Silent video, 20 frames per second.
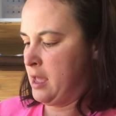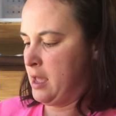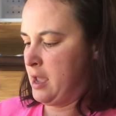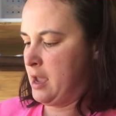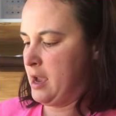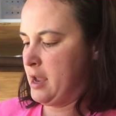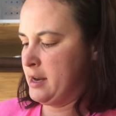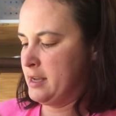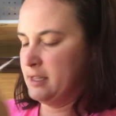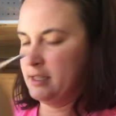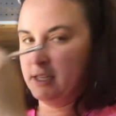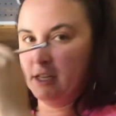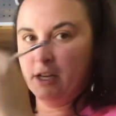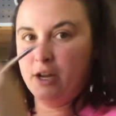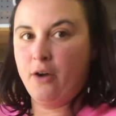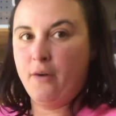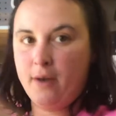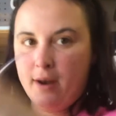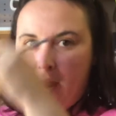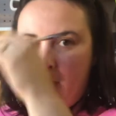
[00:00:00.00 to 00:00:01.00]
and instead of
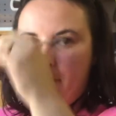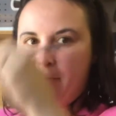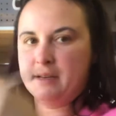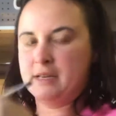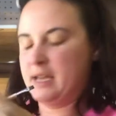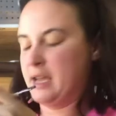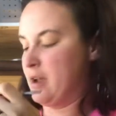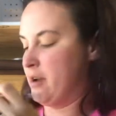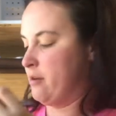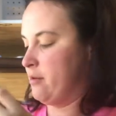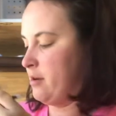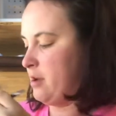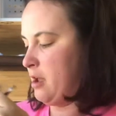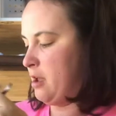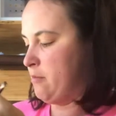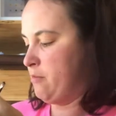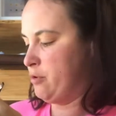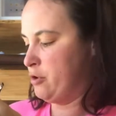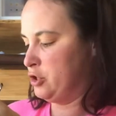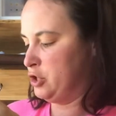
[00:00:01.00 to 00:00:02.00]
going up and down, I'm
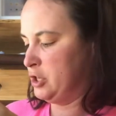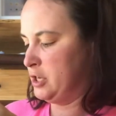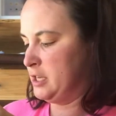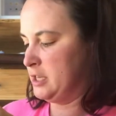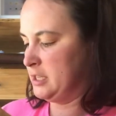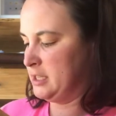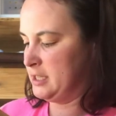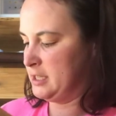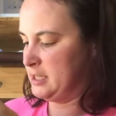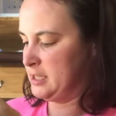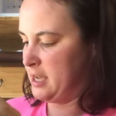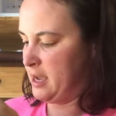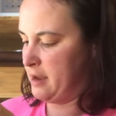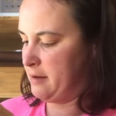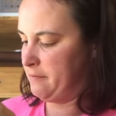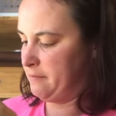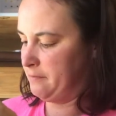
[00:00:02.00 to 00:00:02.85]
pushing it to the side.